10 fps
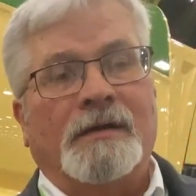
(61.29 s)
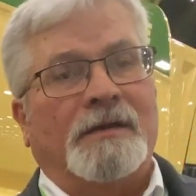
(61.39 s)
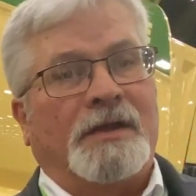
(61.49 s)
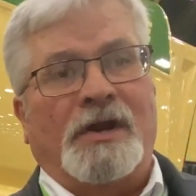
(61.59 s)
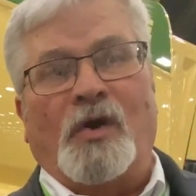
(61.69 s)

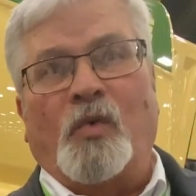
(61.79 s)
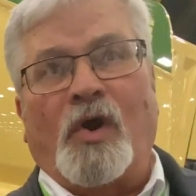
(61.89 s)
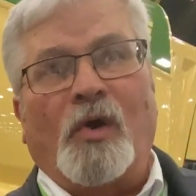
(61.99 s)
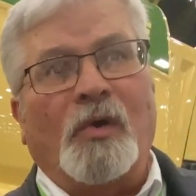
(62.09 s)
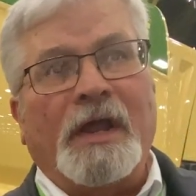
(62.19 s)
You know,
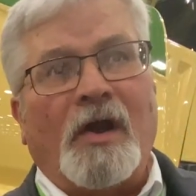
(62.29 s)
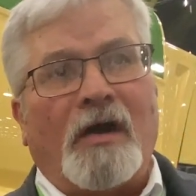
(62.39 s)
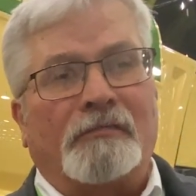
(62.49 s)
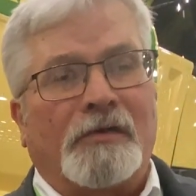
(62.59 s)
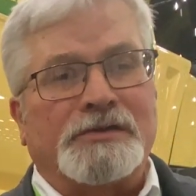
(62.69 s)
we're only
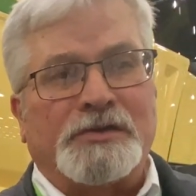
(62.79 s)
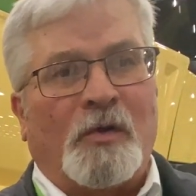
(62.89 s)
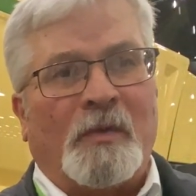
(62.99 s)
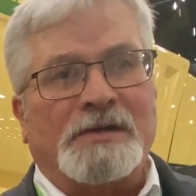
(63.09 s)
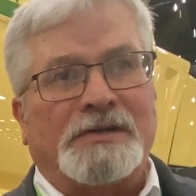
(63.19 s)
offered
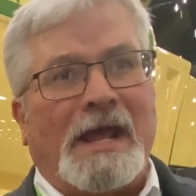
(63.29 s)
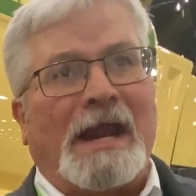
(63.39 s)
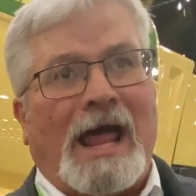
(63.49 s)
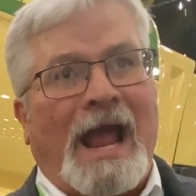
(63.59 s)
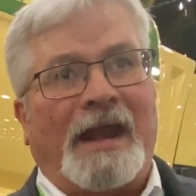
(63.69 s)
so much
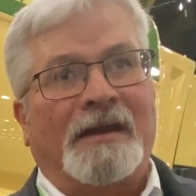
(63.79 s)
daylight